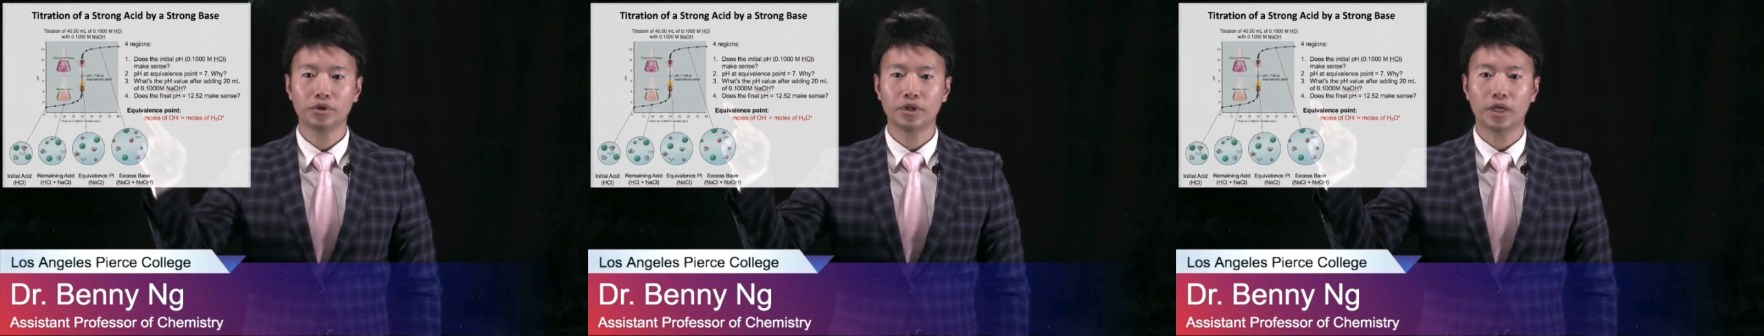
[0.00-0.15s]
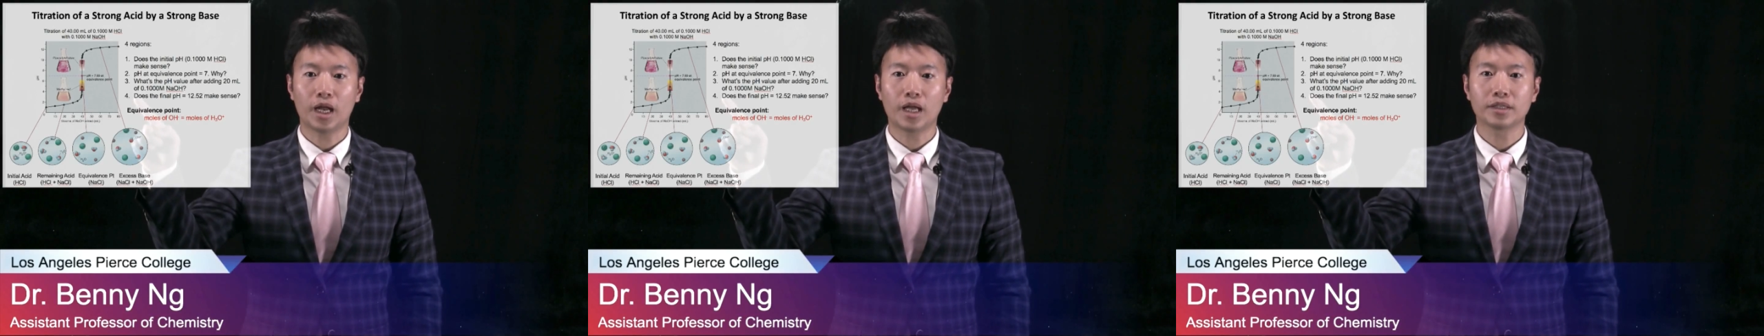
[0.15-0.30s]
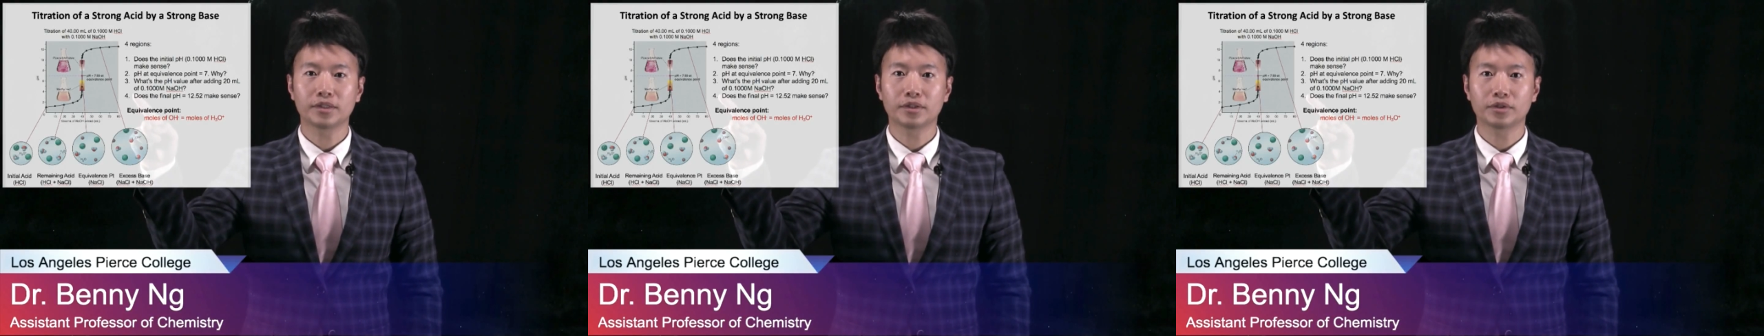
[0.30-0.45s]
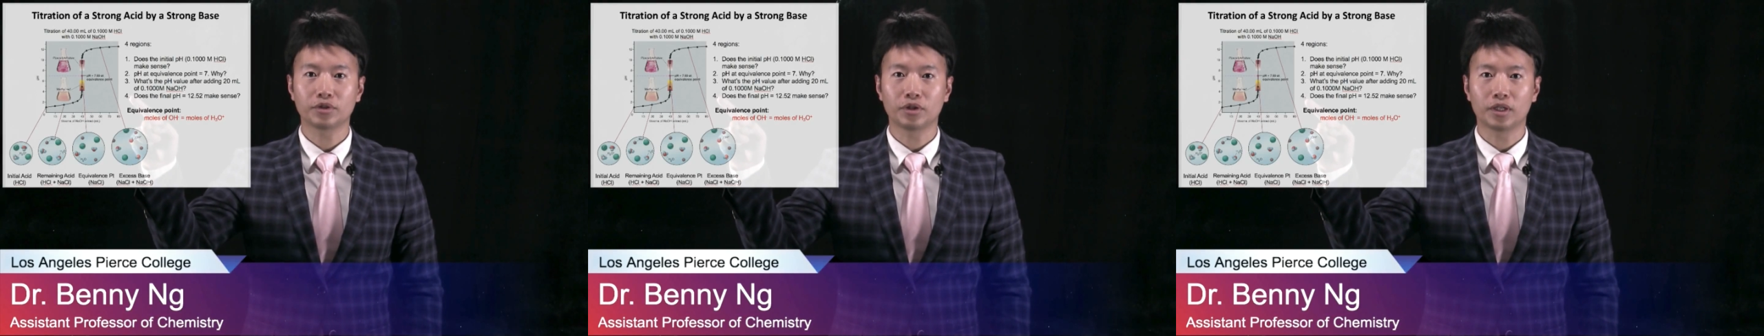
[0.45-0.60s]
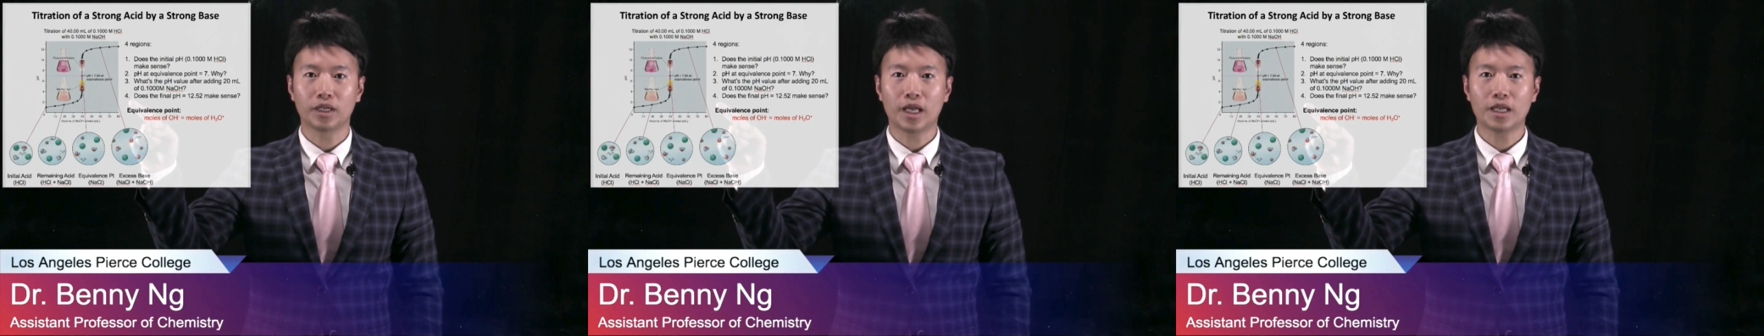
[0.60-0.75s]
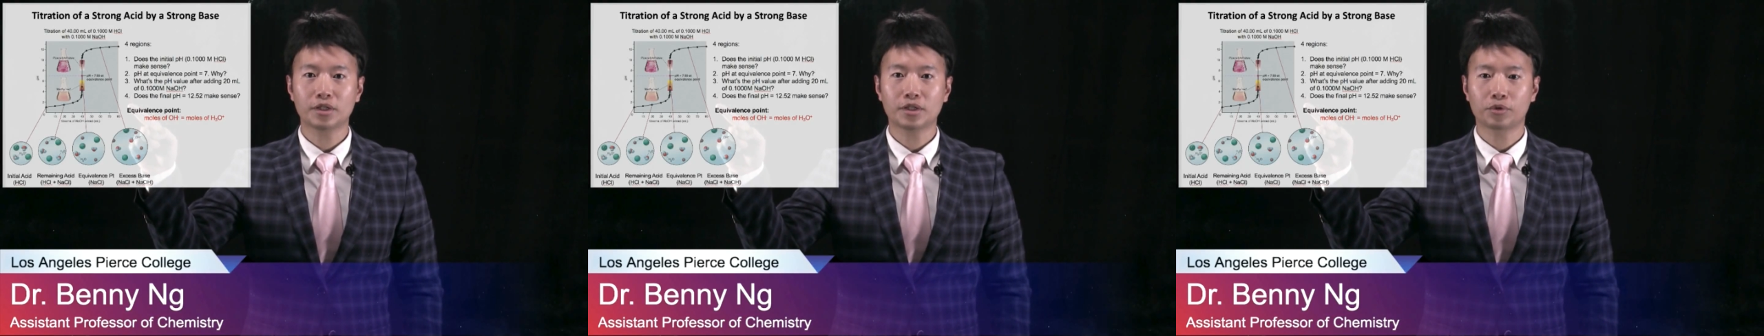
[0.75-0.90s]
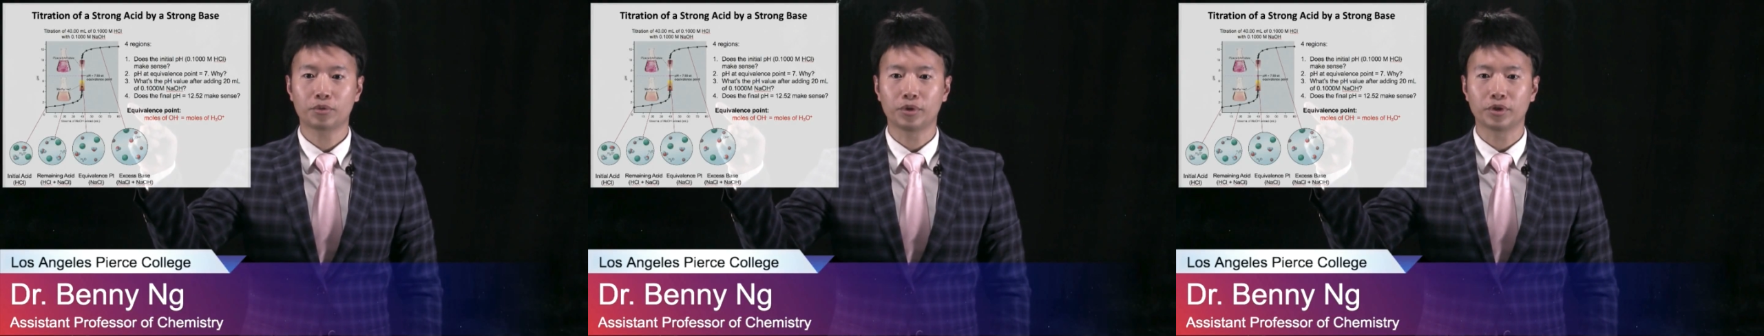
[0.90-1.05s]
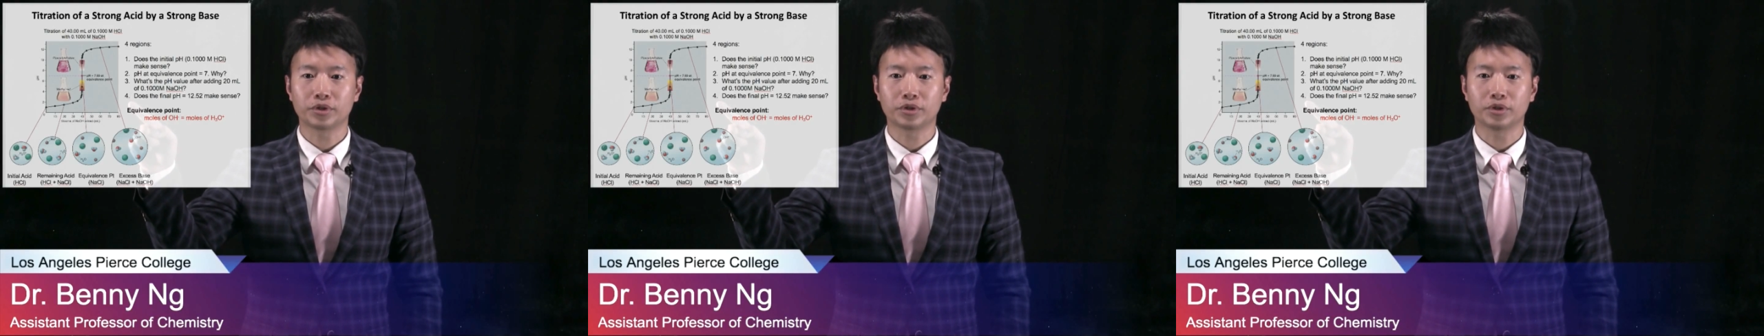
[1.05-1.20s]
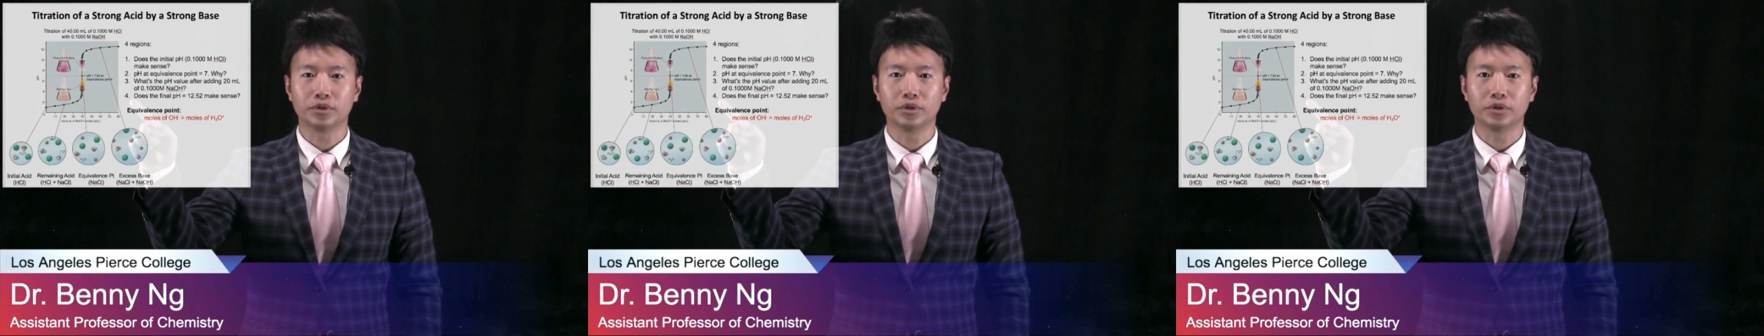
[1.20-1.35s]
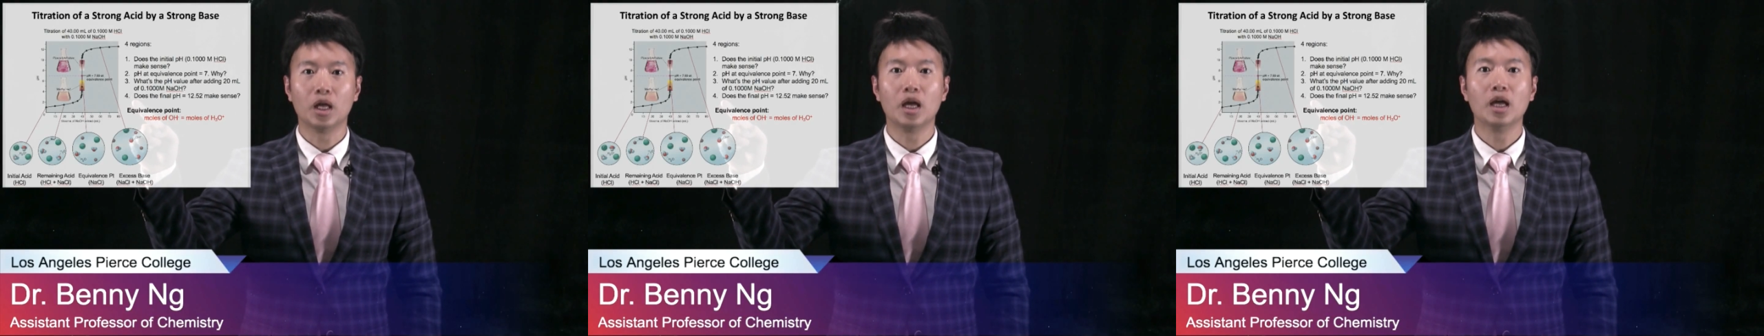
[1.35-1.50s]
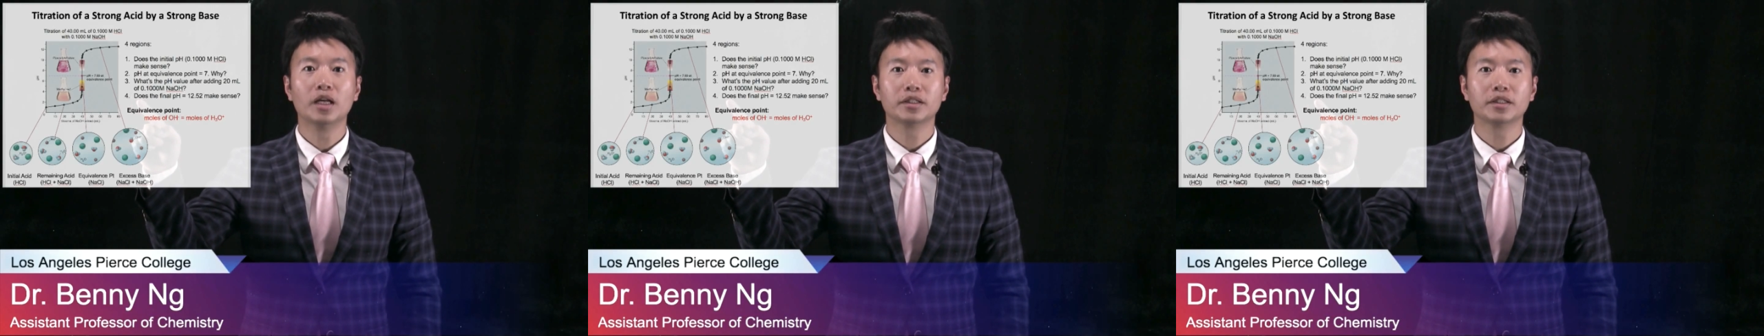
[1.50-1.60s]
to answer the last question.